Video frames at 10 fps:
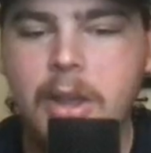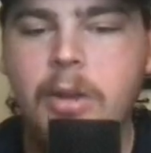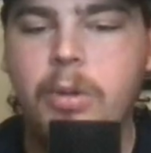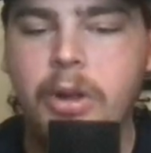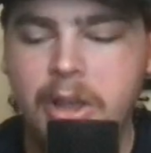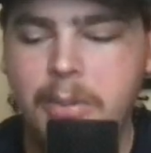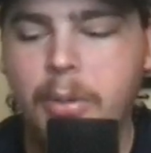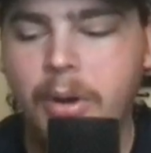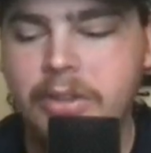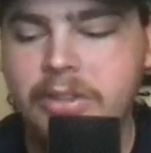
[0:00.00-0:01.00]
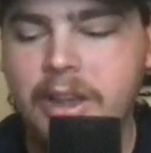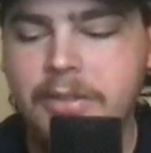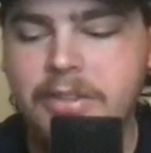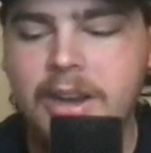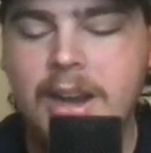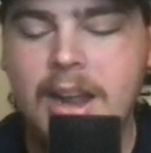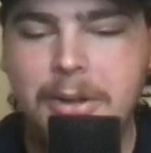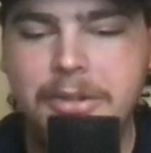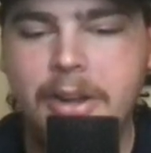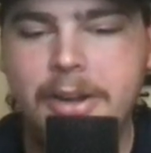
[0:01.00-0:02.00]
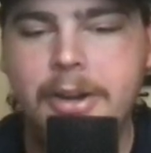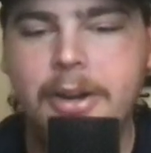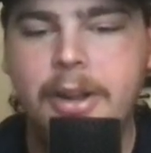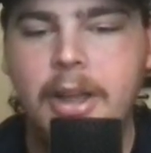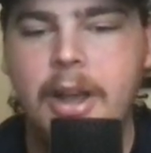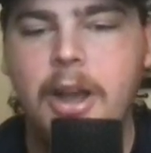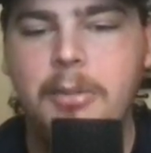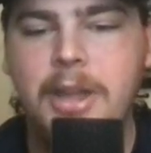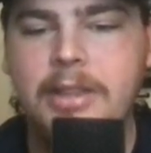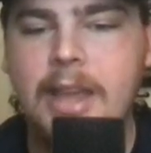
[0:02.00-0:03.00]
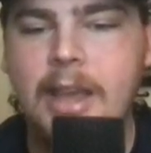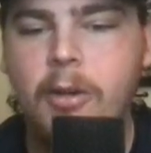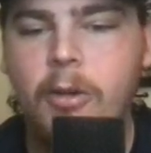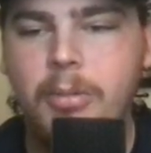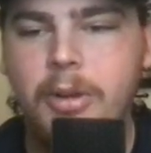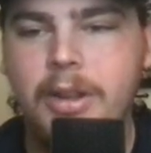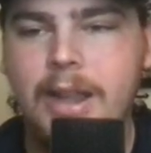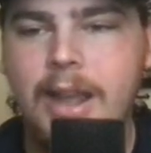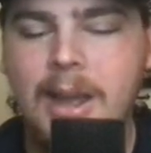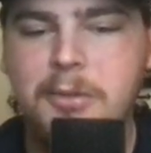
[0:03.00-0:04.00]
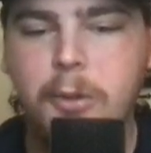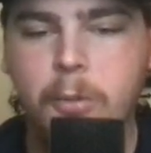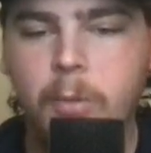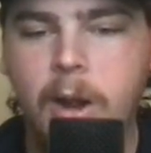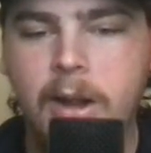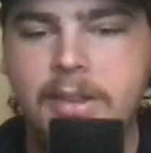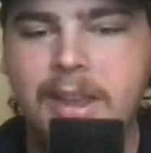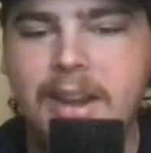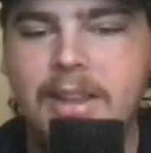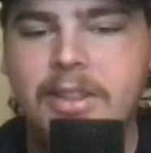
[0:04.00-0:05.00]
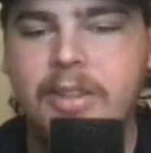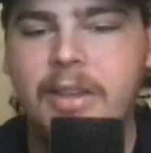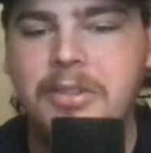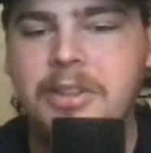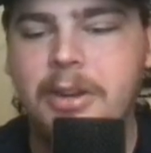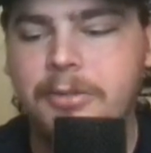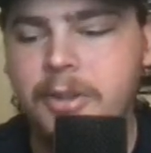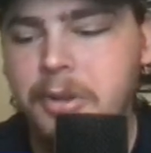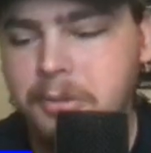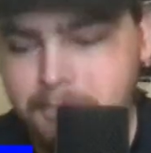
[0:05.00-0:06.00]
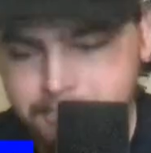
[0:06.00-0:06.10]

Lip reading: Really important stuff. Seeing Kyle Tucker hit that home run, that absolute rocket that he hit the left center field.